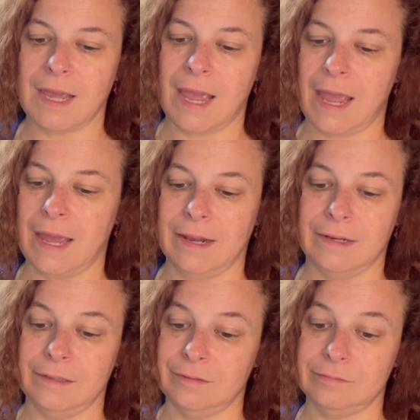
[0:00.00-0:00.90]

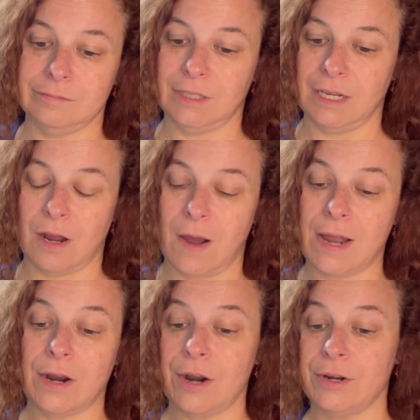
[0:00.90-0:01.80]
and, you know,
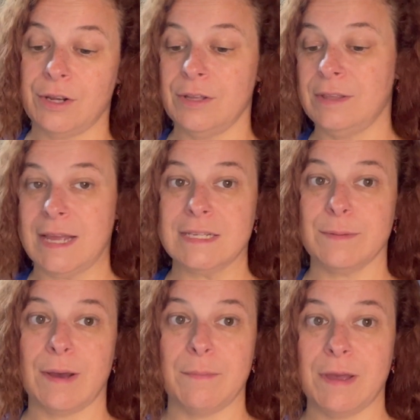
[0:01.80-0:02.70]
I'd heard good things
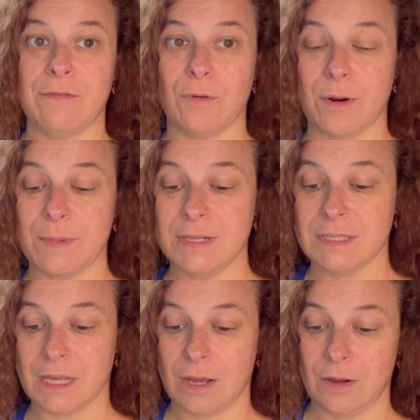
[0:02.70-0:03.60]
about metformin,
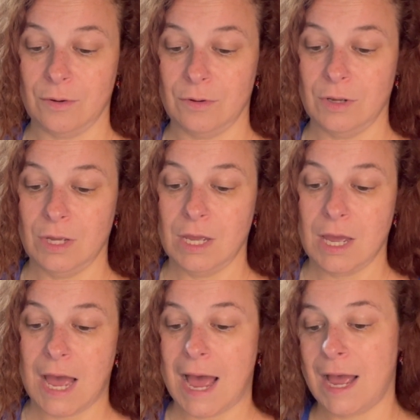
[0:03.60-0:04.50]
so
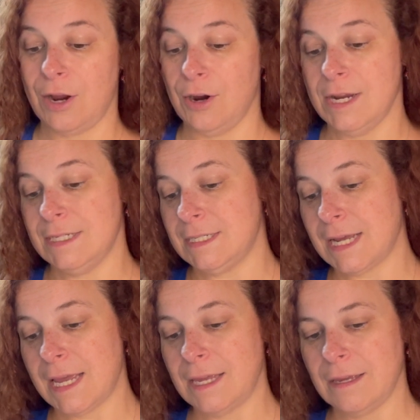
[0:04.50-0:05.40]
I agreed to
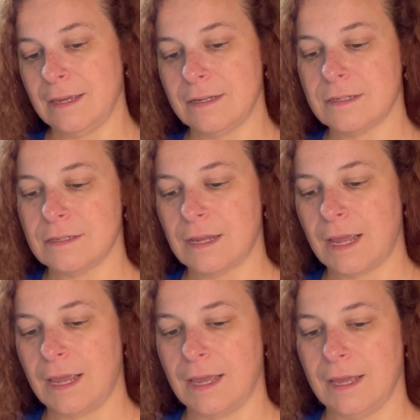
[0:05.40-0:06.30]
take it
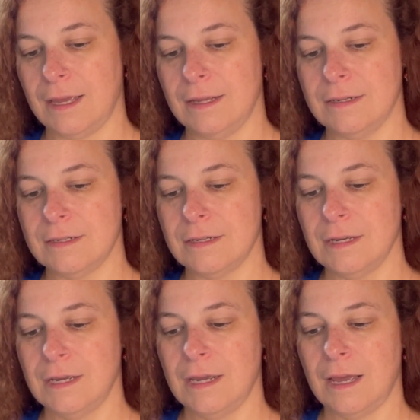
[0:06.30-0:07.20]
and
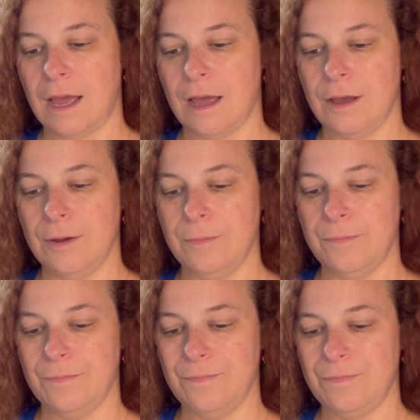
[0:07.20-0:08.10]

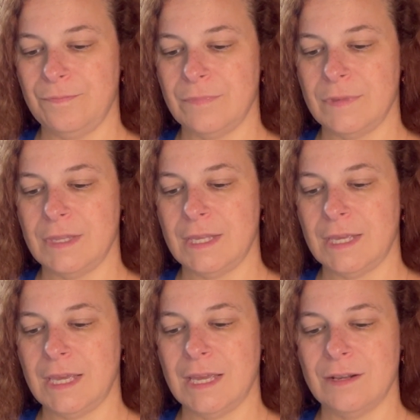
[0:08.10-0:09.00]
um,
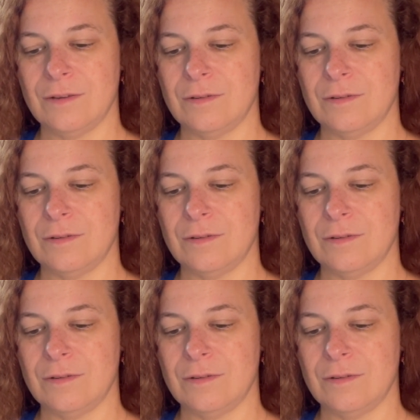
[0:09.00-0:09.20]
it